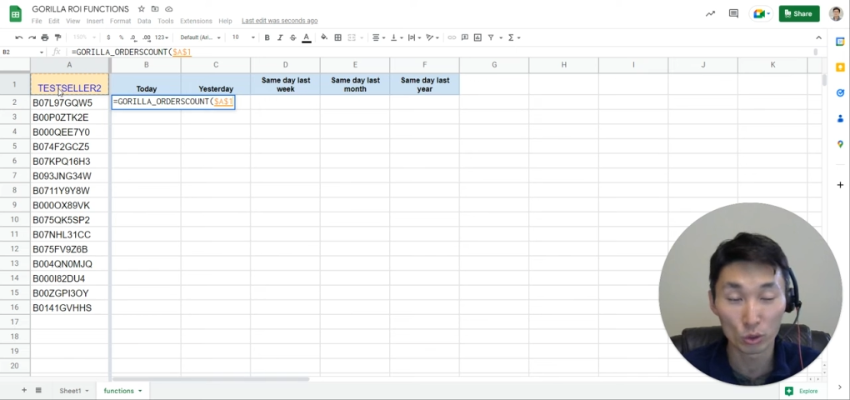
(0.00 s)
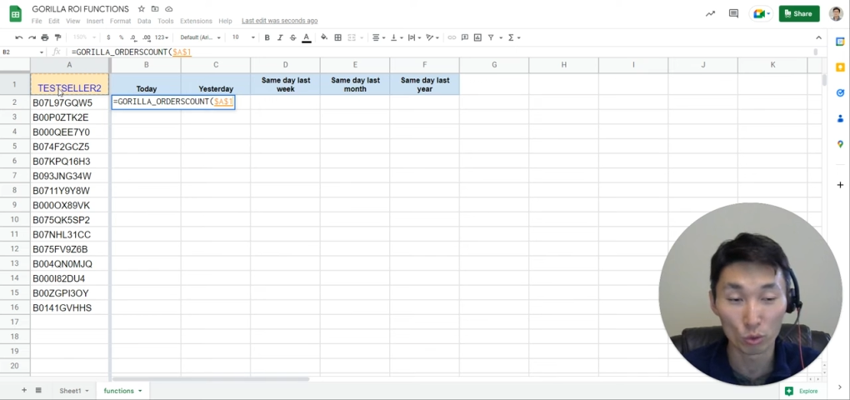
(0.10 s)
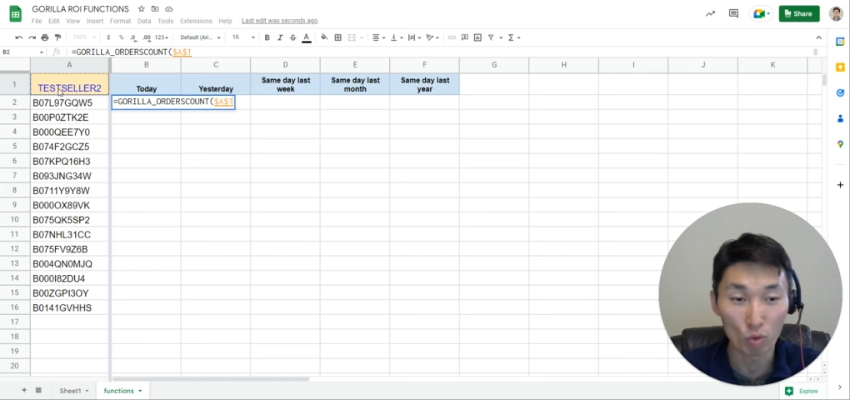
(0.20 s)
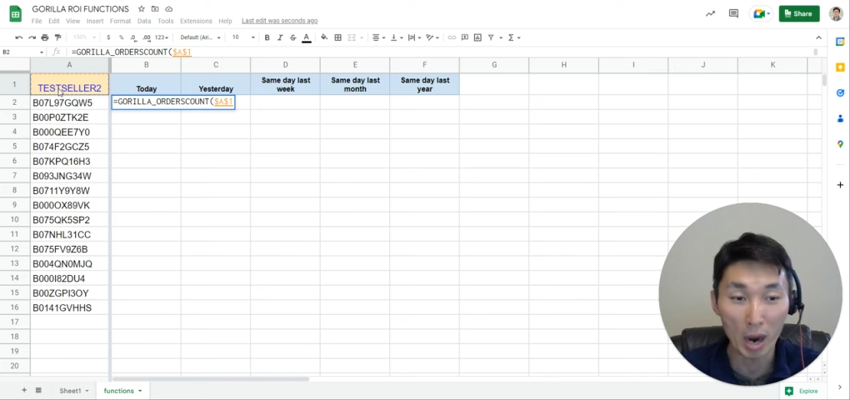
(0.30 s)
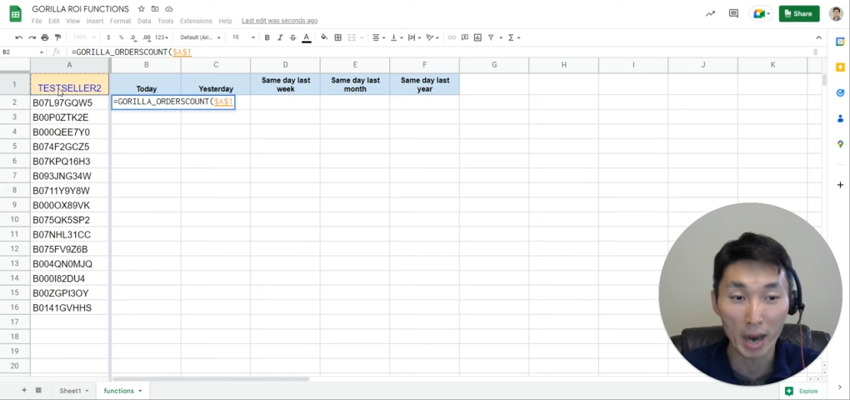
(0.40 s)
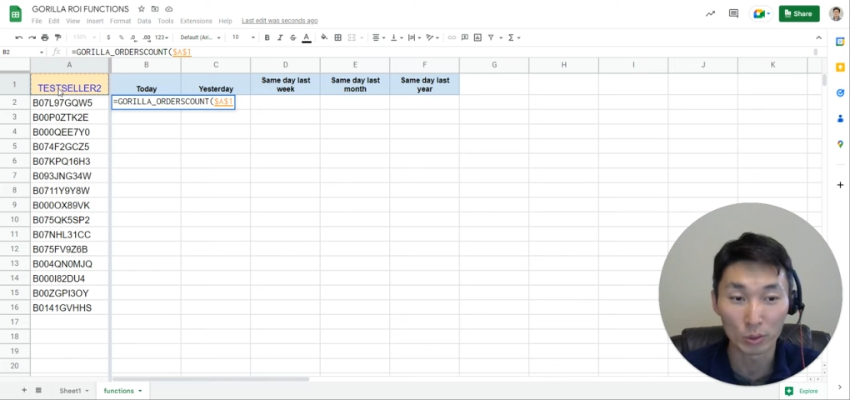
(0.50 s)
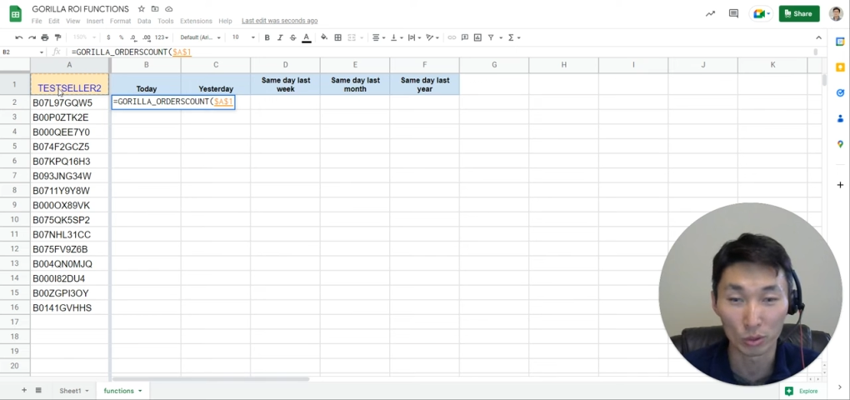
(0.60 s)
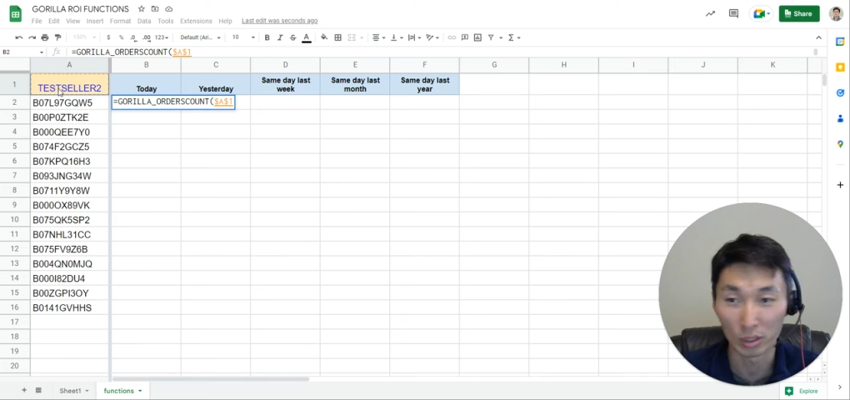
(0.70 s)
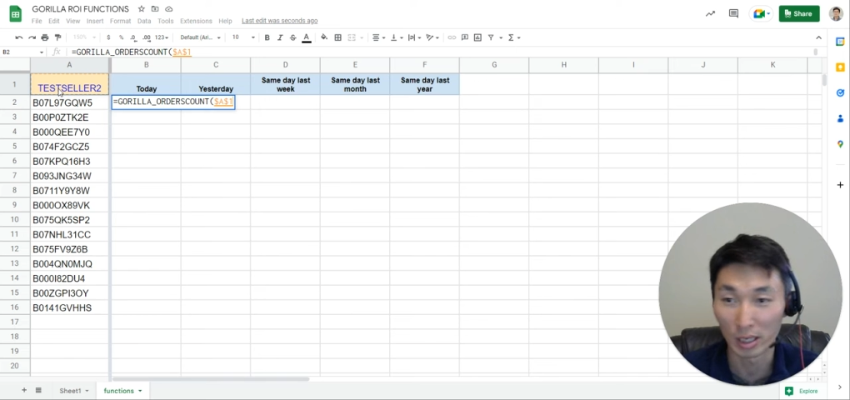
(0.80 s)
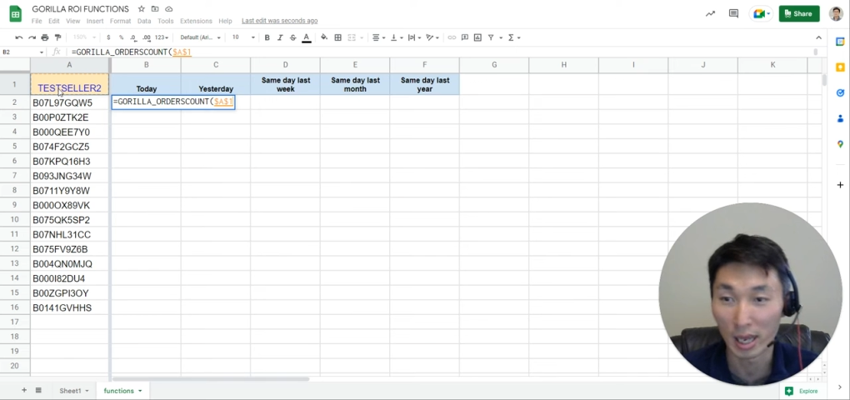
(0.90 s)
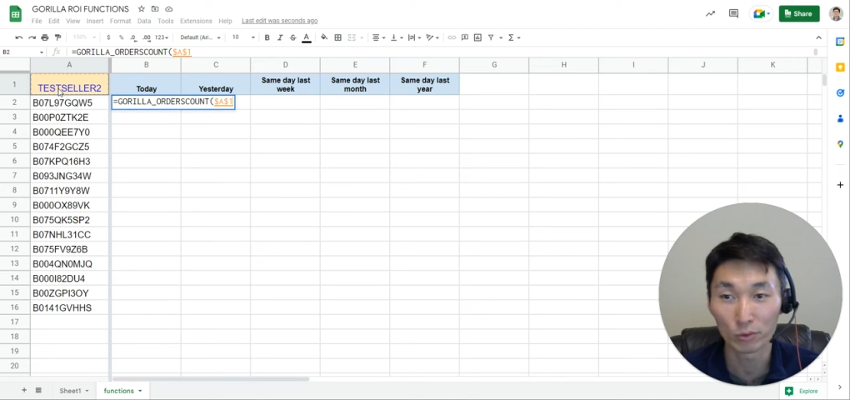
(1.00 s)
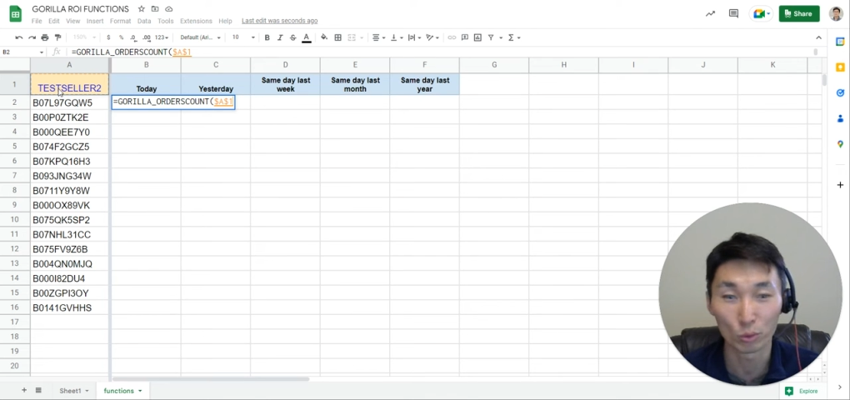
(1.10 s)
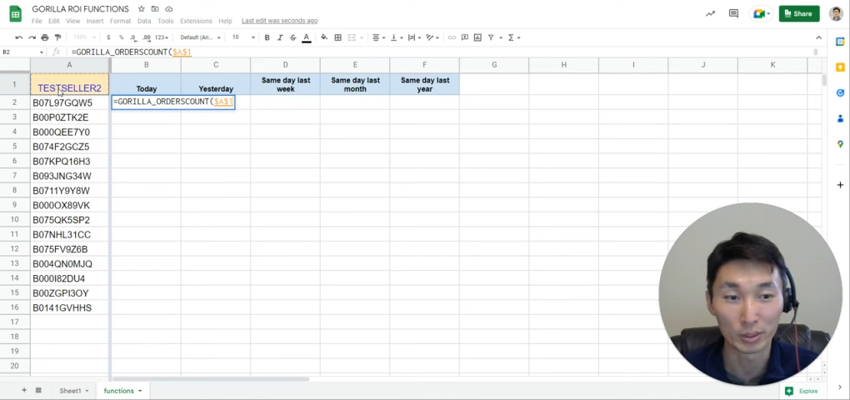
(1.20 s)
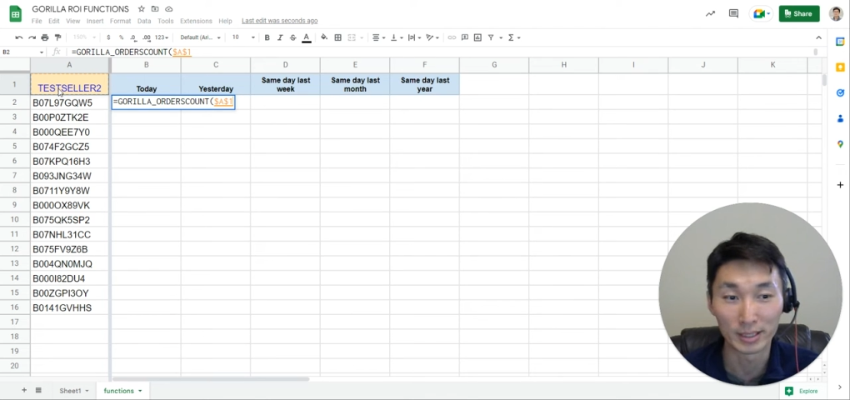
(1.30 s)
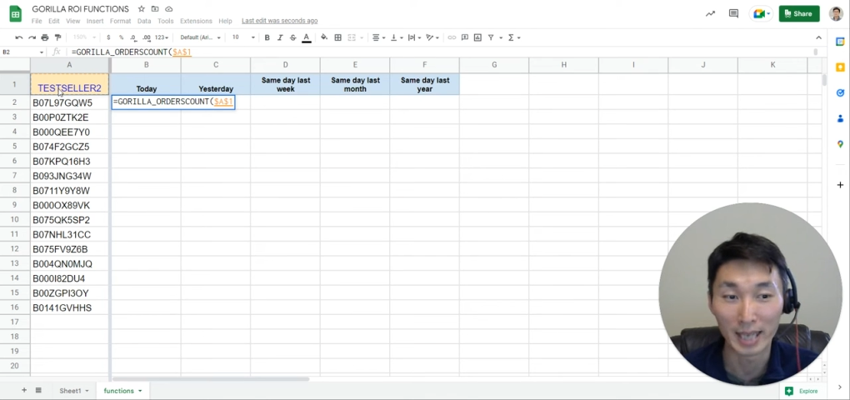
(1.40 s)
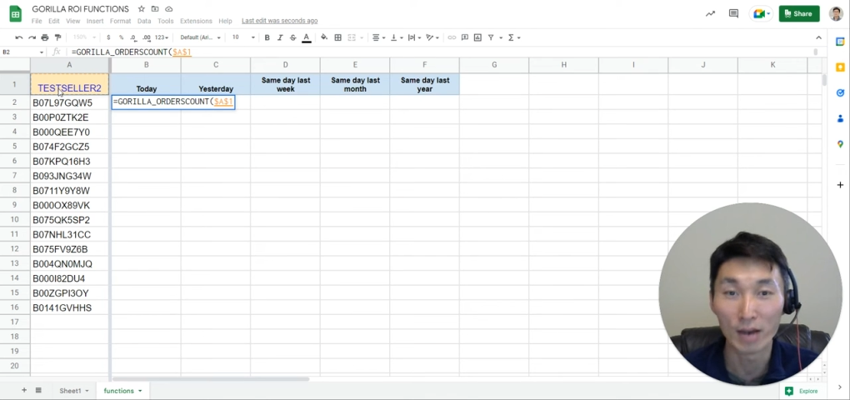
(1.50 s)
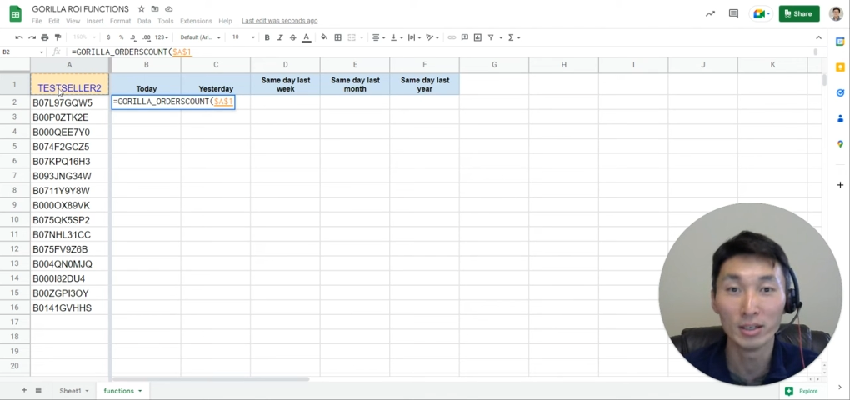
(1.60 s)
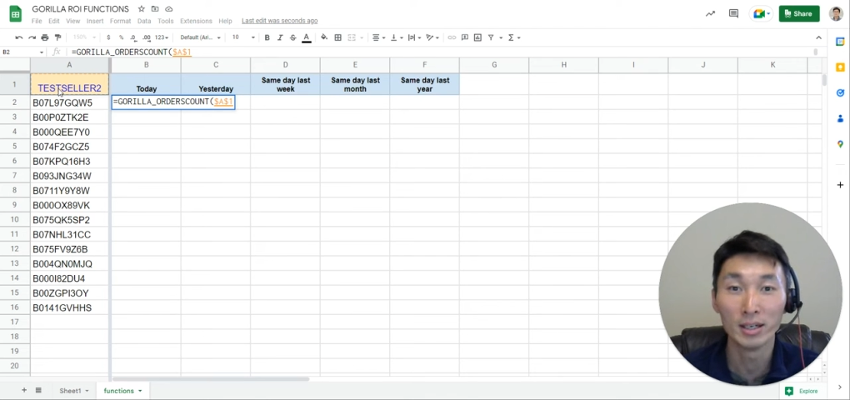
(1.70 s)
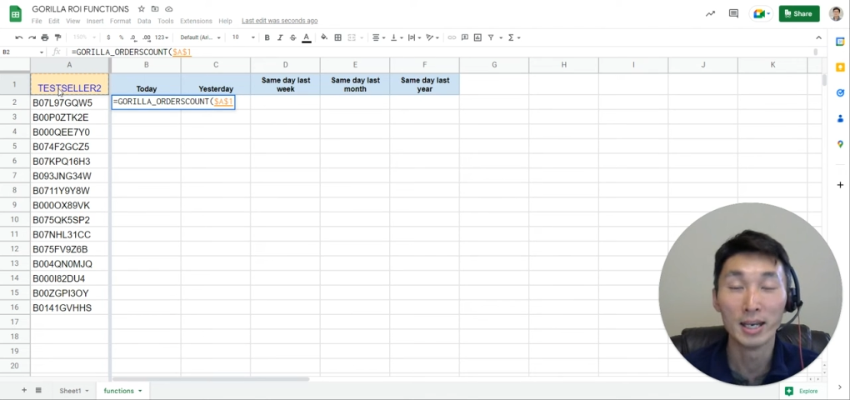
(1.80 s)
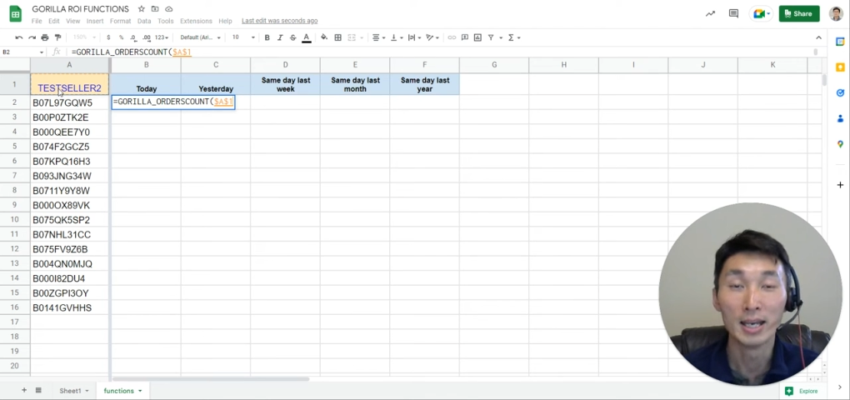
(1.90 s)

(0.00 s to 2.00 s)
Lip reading: to the right or the left or down,